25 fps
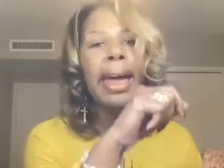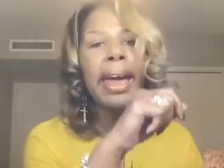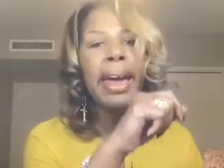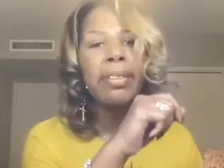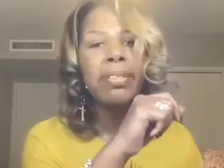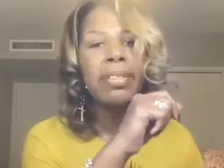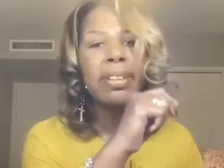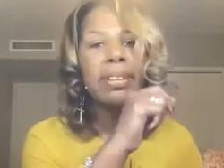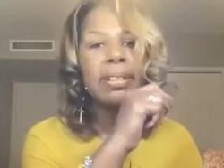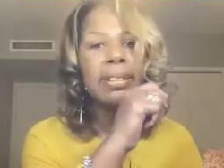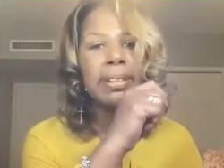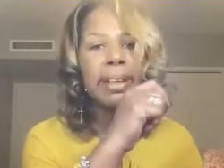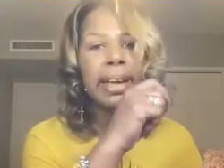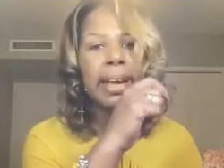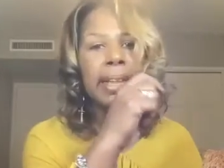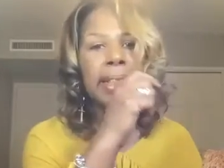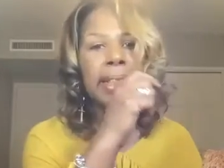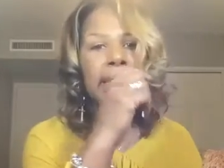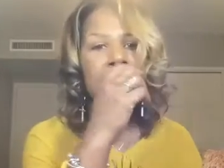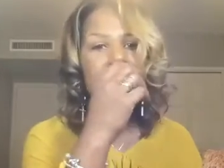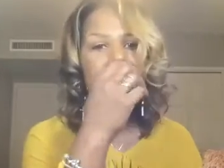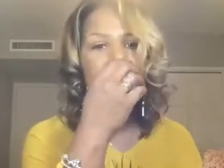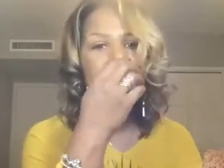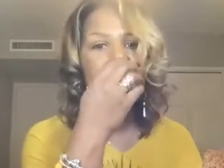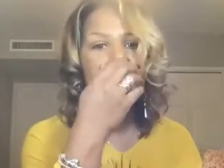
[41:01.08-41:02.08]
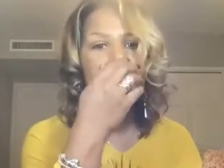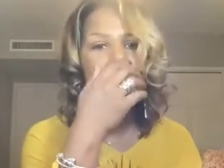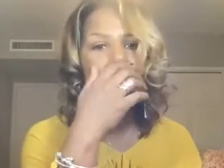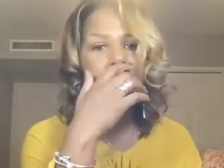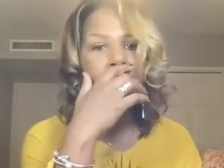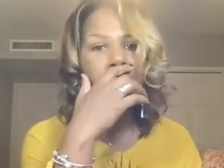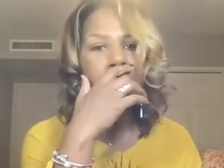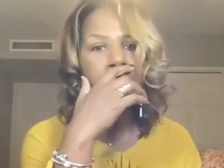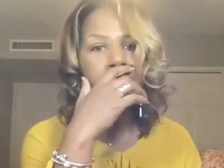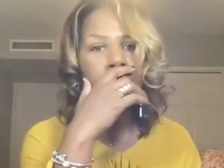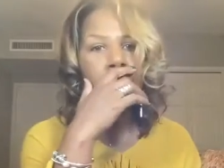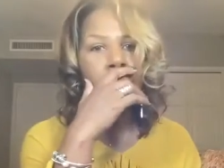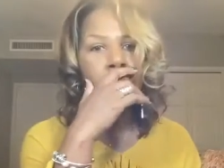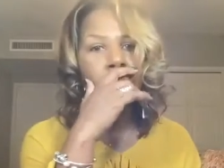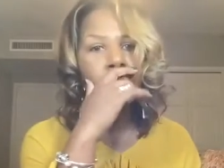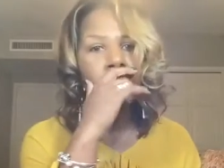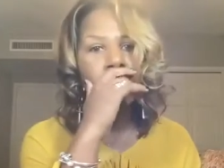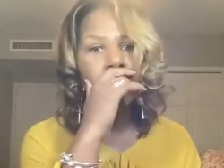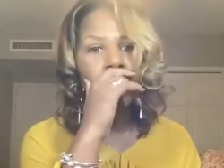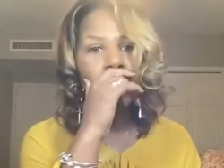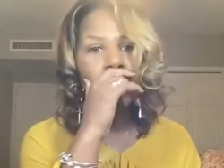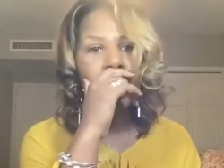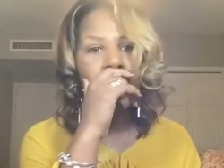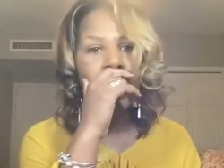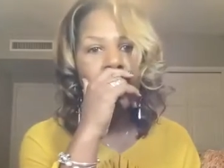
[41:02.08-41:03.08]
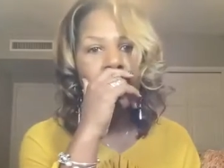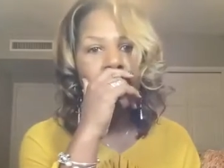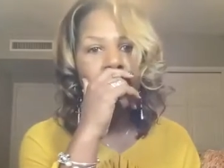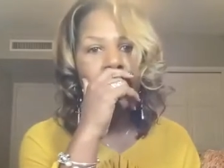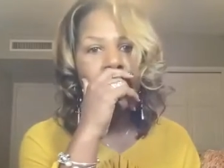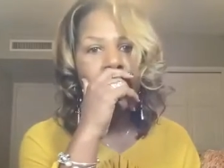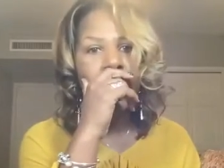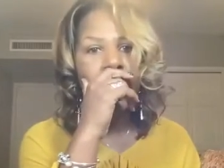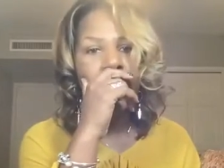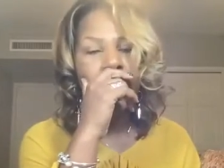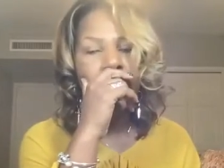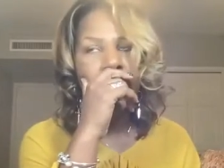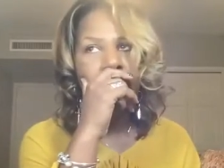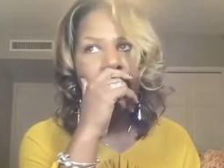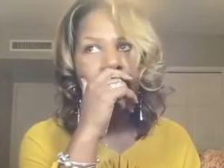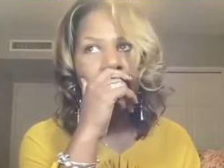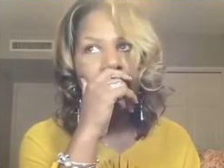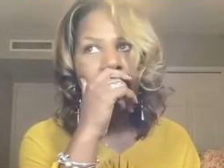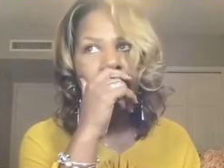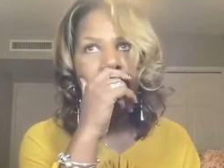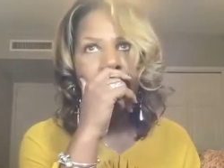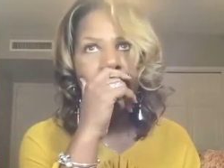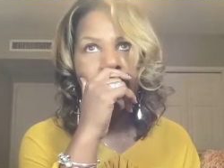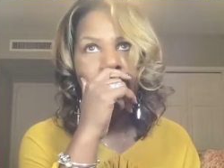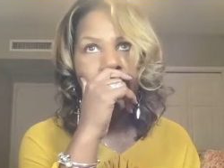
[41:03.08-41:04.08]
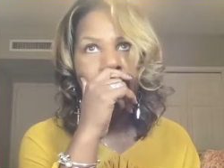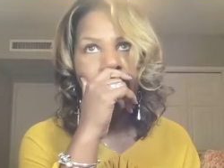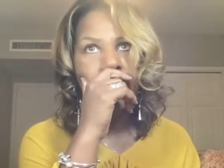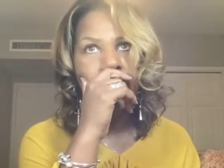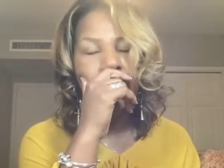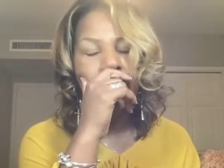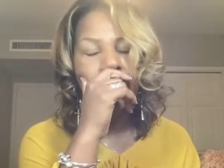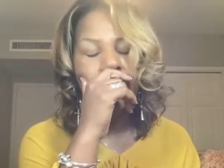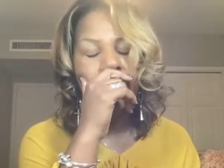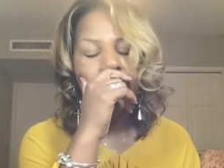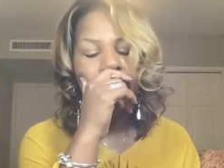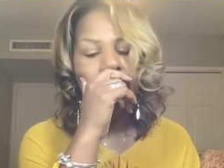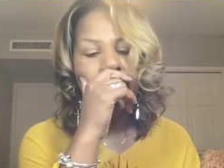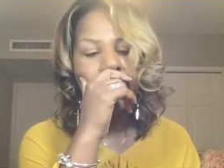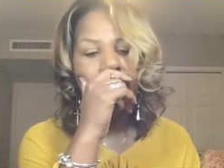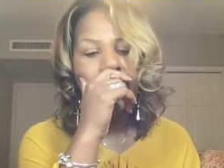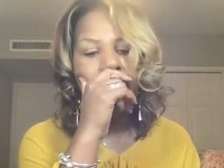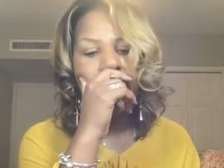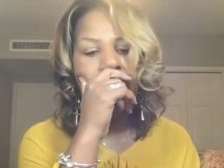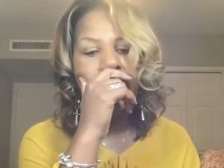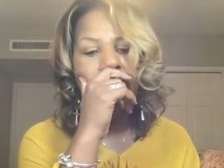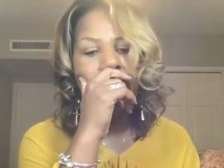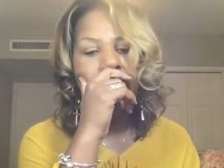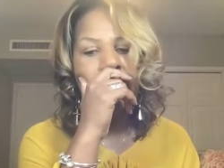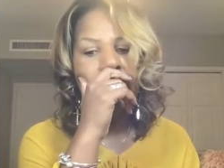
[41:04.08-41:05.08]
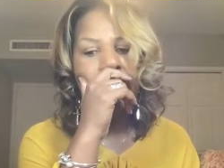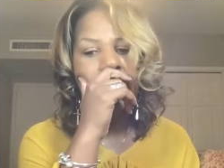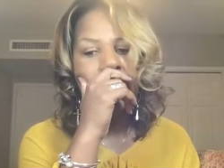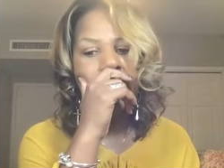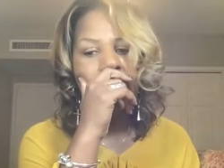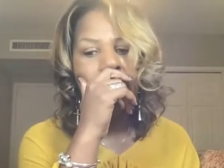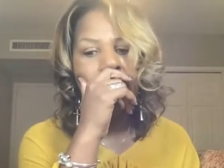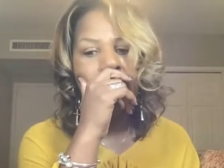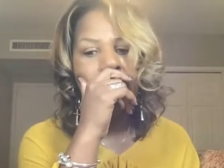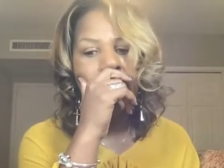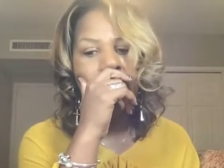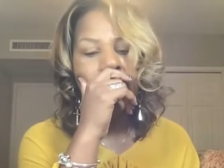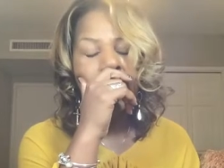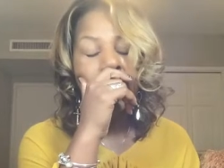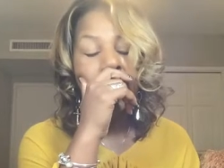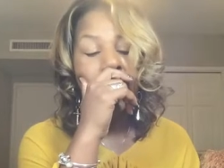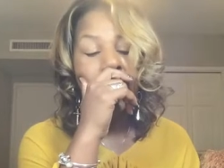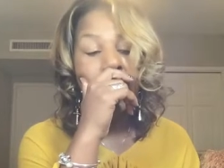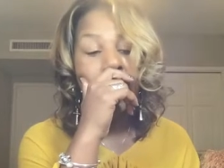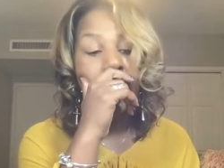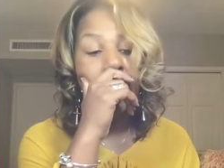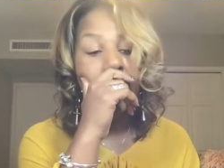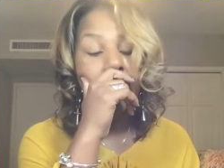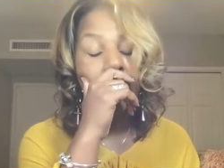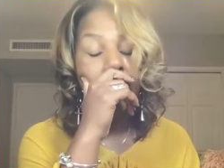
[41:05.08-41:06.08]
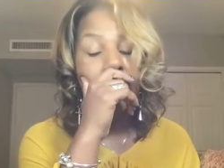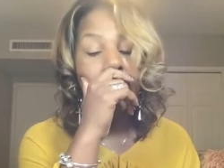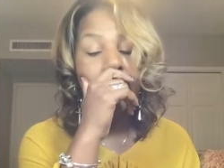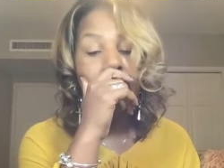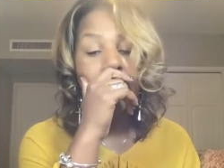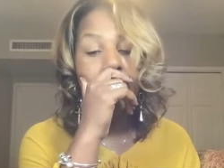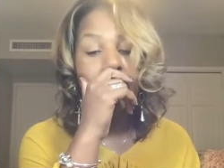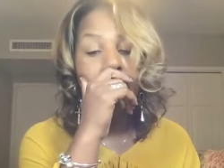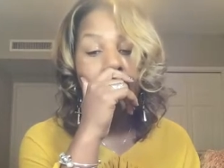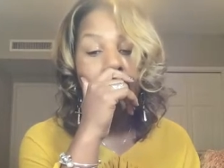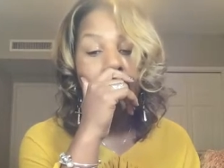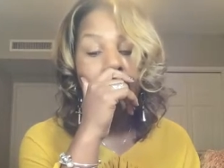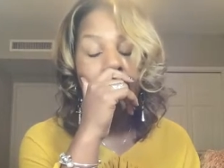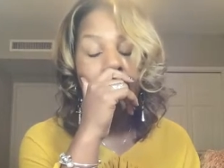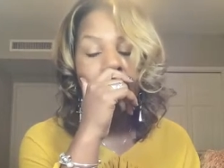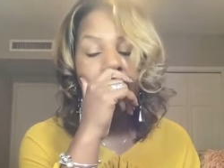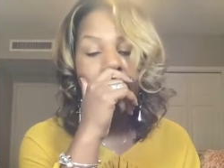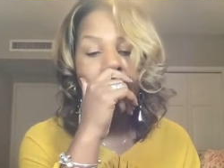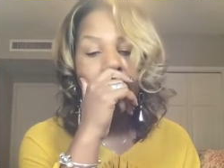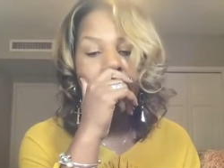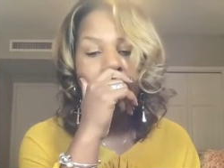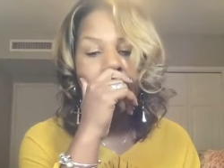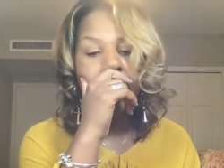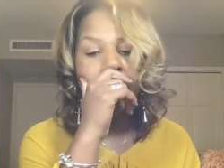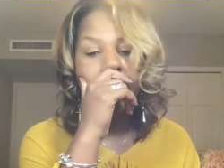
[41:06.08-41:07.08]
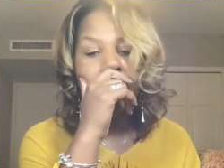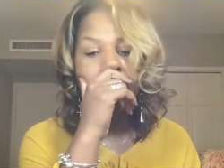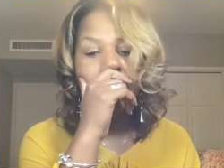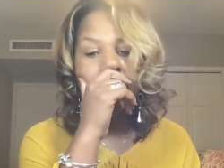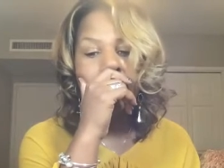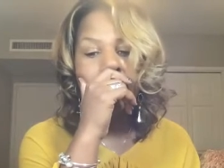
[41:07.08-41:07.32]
have to say this, where I live, I see a lot of people that,